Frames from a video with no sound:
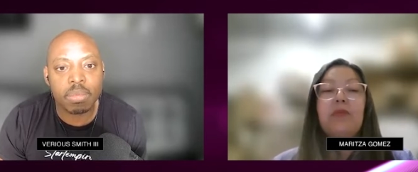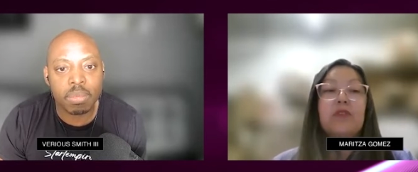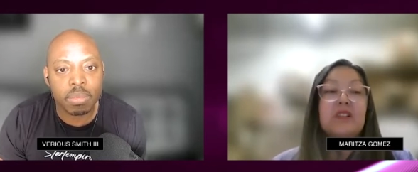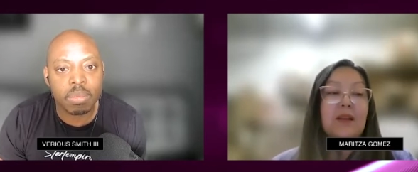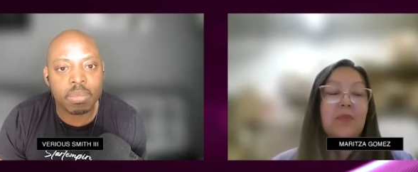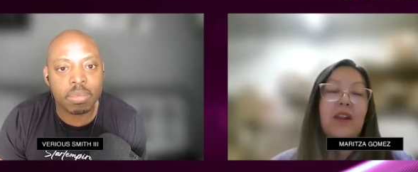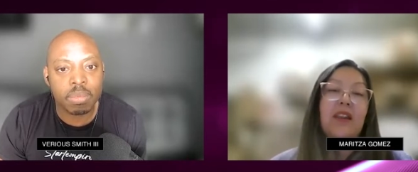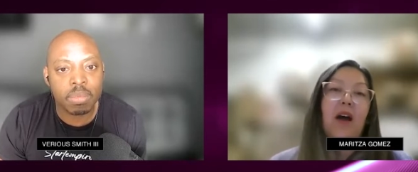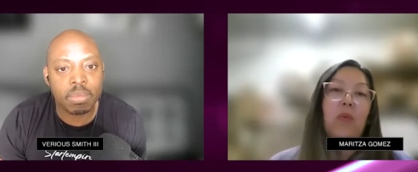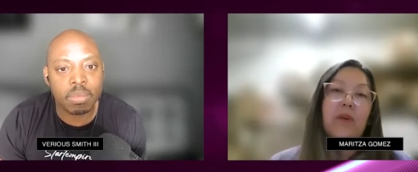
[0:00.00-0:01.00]
Speaker 1: for somebody
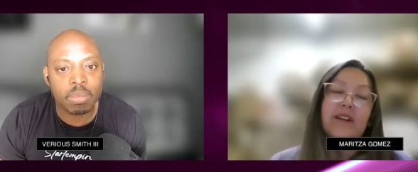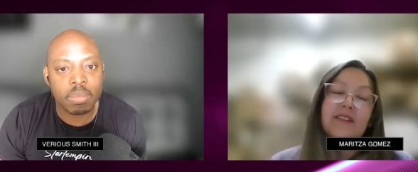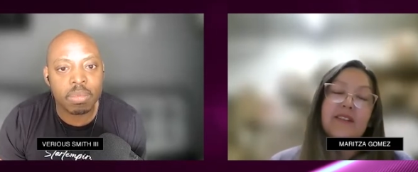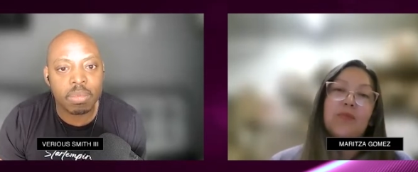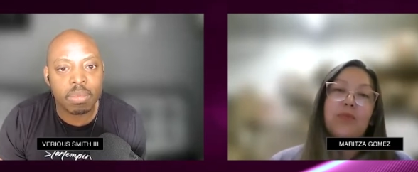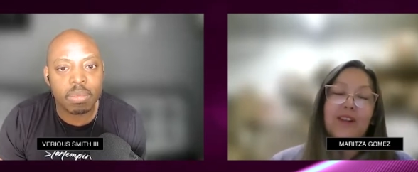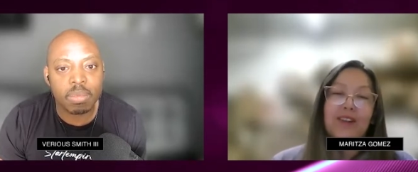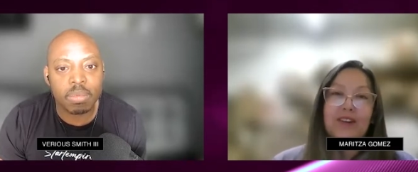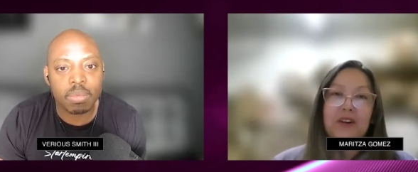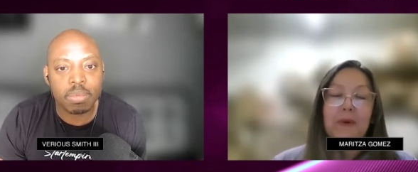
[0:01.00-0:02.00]
that wants to print
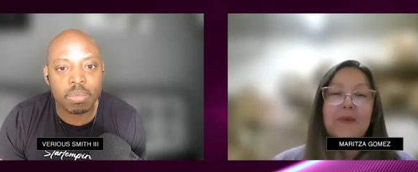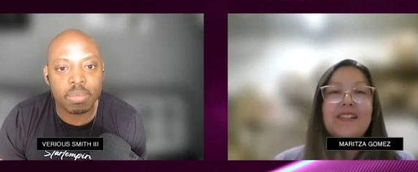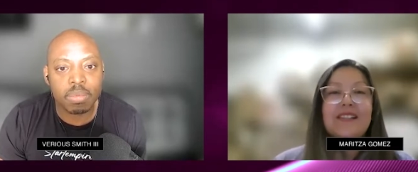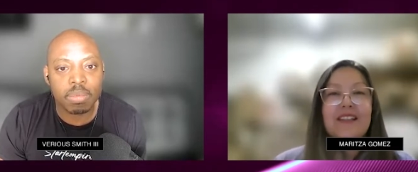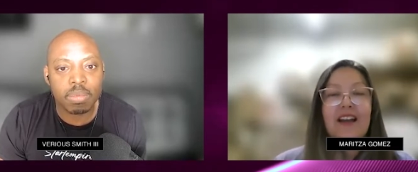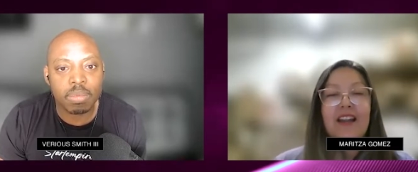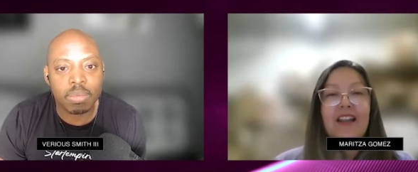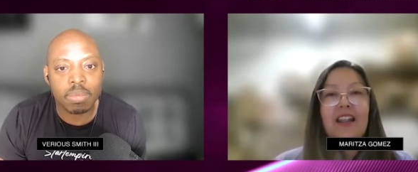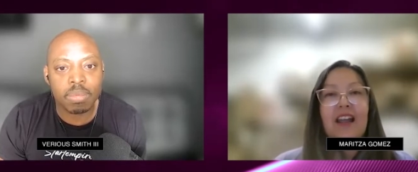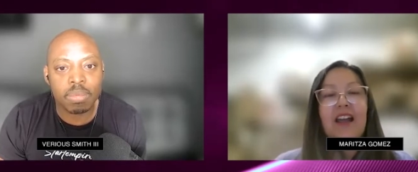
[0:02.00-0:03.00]
their own design
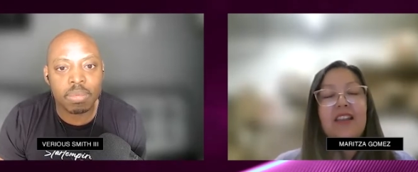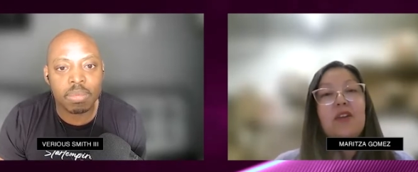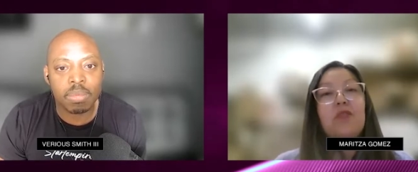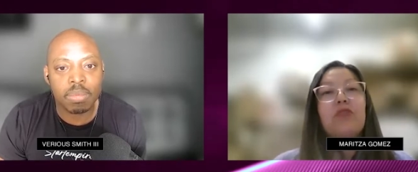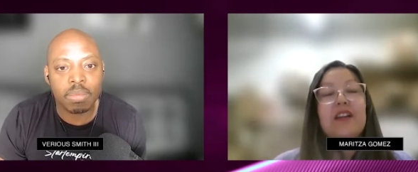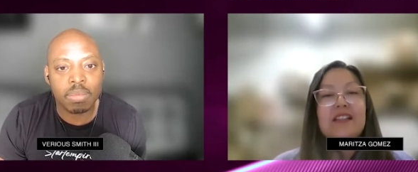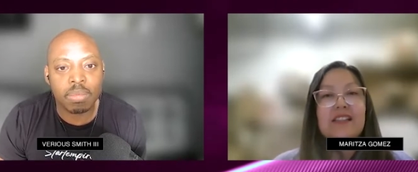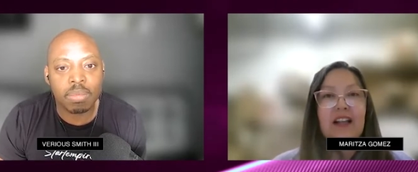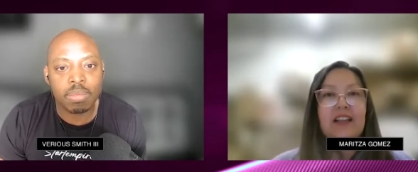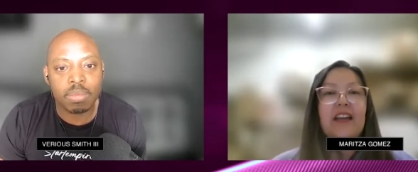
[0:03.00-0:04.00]
and then
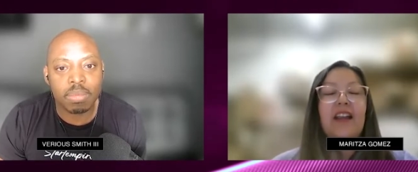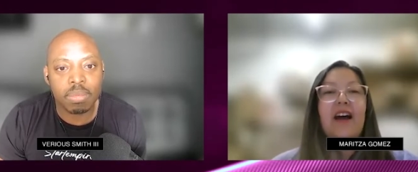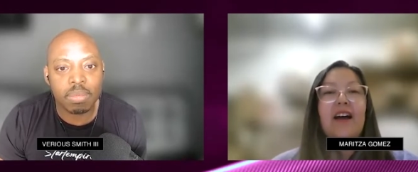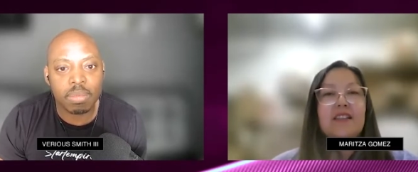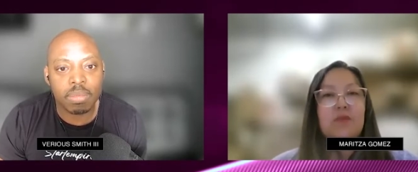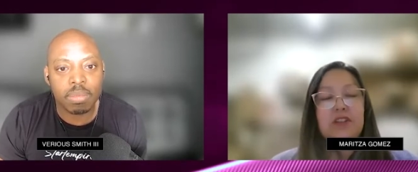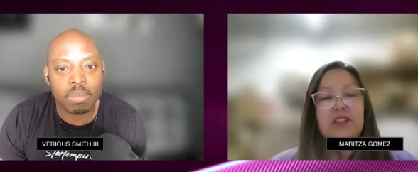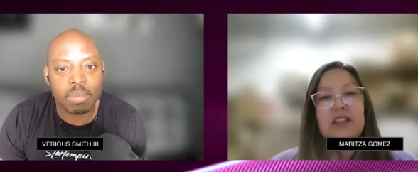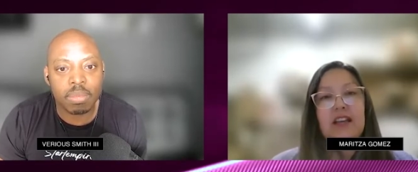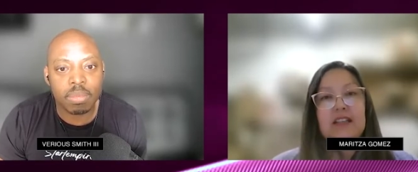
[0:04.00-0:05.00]
resell it as
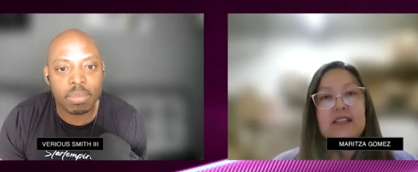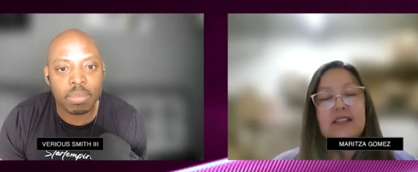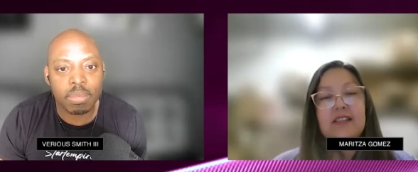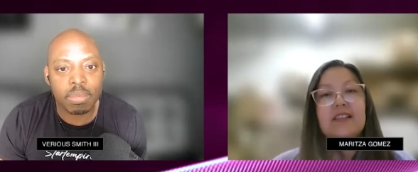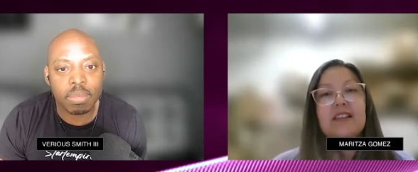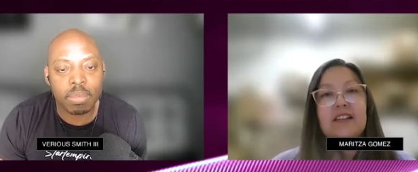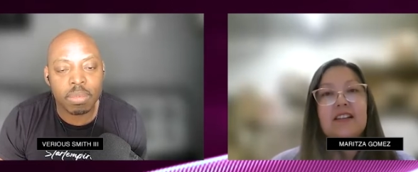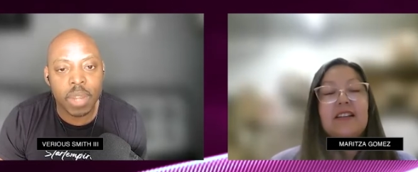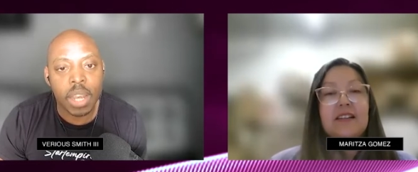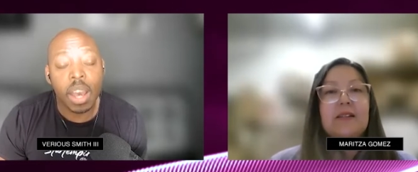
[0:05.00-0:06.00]
merchandise
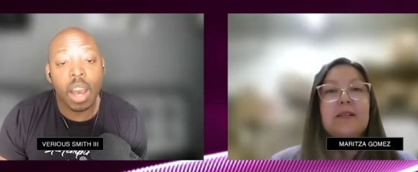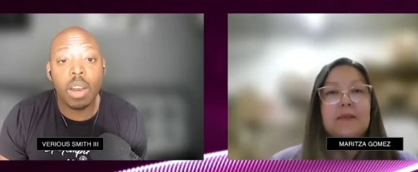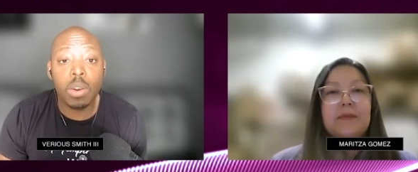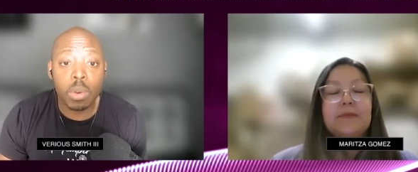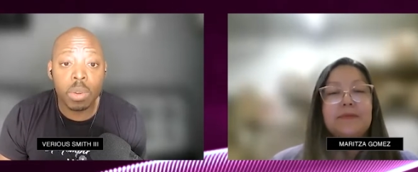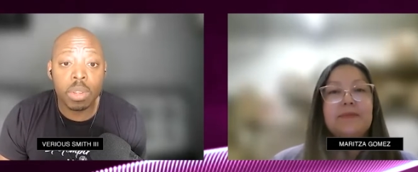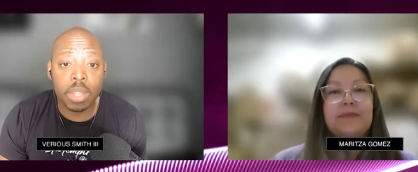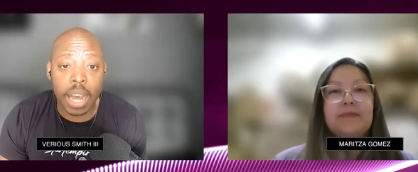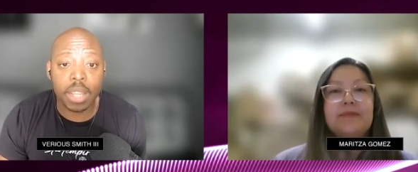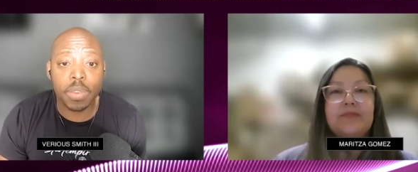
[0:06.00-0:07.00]
Speaker 2: oh
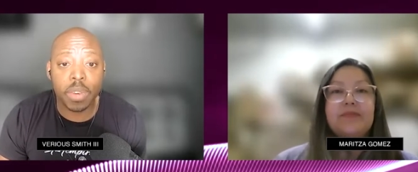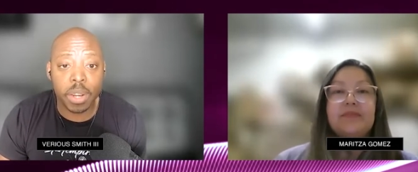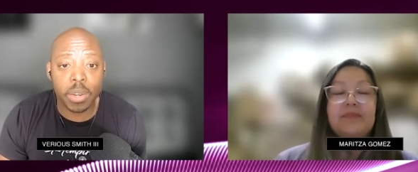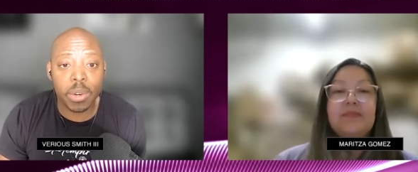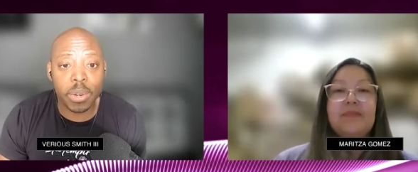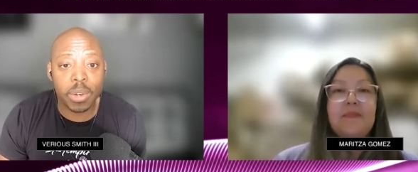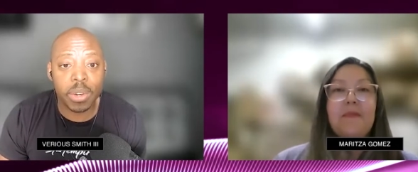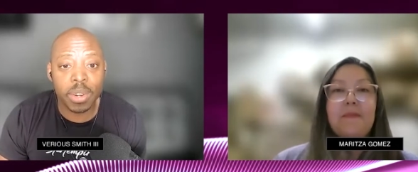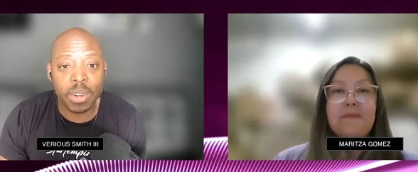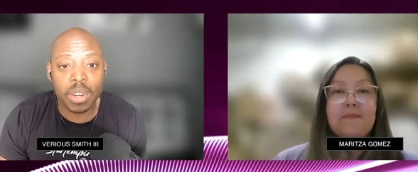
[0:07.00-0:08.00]
that's very cool
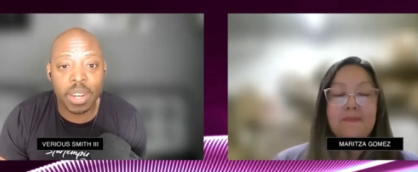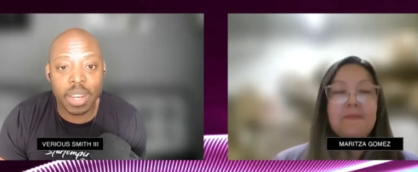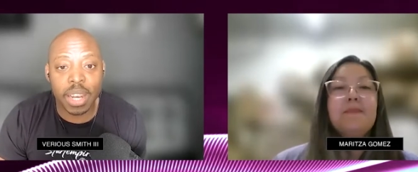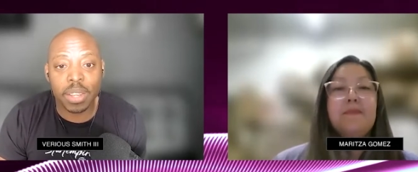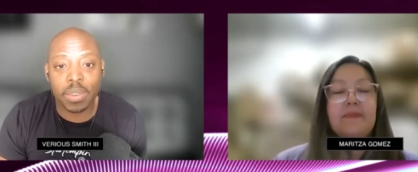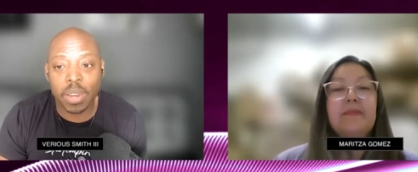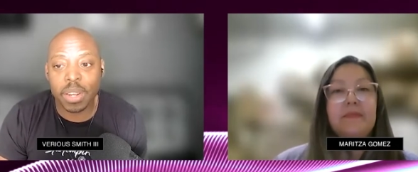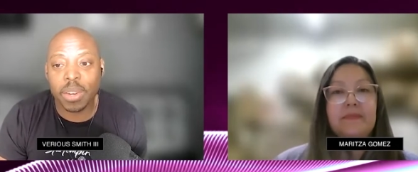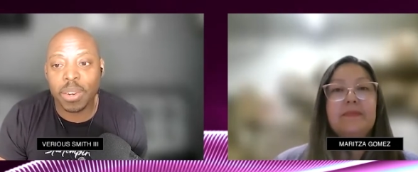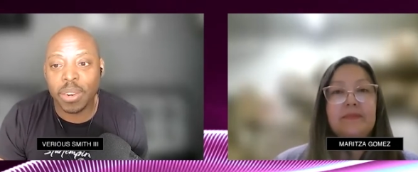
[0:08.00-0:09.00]
mm-hmm. that's very
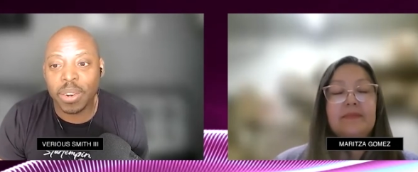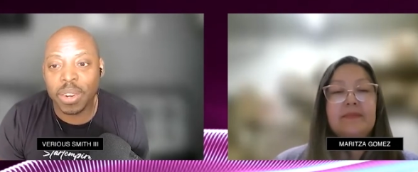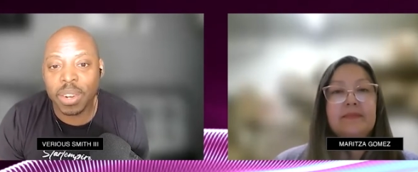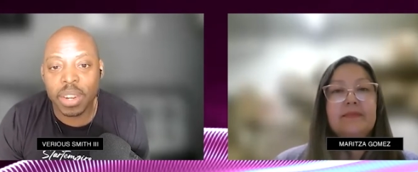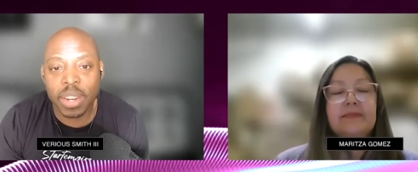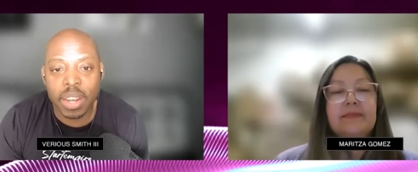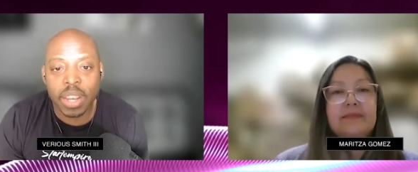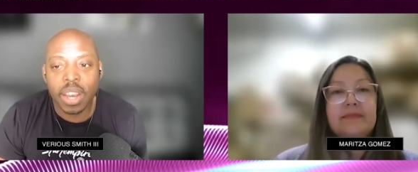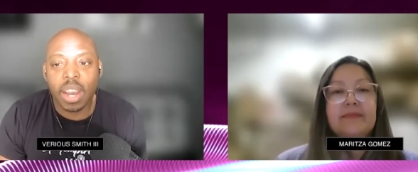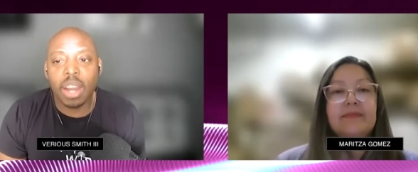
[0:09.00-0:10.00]
cool all